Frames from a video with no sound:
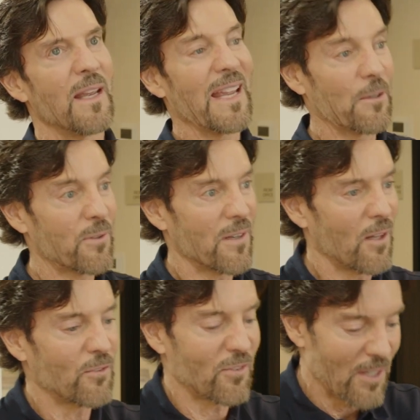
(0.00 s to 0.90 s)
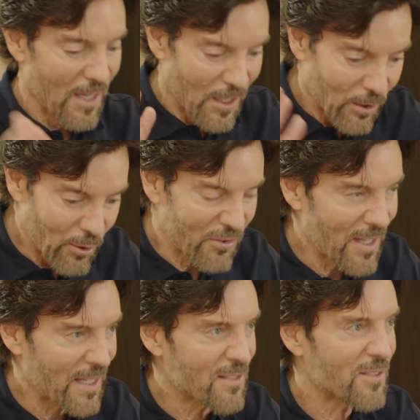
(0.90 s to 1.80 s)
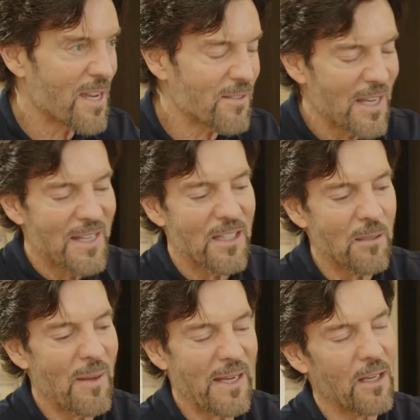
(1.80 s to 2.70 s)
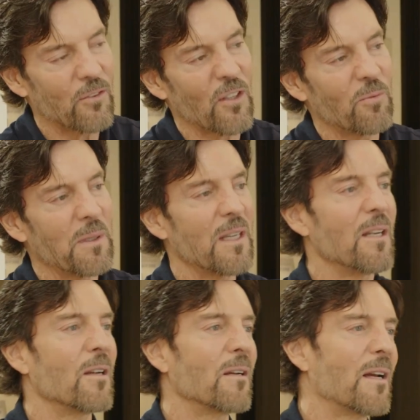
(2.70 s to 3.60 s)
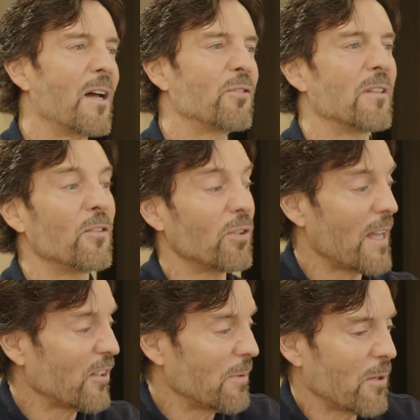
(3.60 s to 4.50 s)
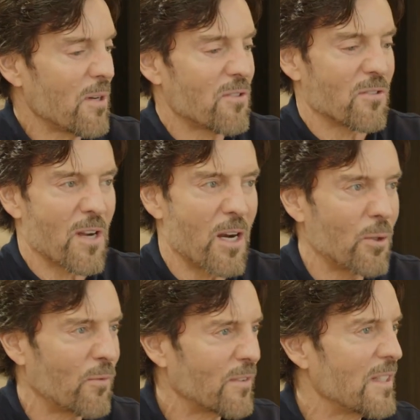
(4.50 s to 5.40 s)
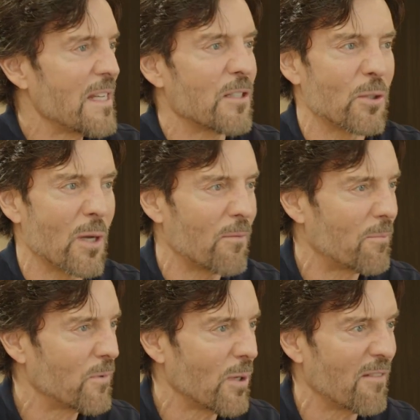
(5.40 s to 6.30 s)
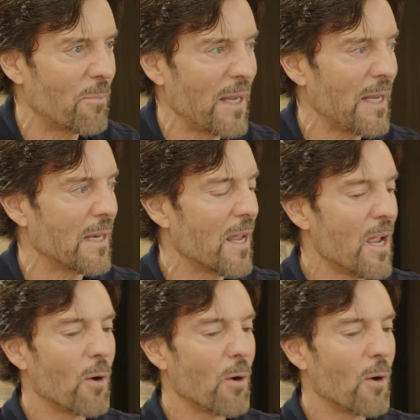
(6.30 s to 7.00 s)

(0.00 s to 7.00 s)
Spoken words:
endocrinologist looks at it and says, you need to make an adjustment here. Then she'll ask me questions. Are you fatigued? Do you have pain?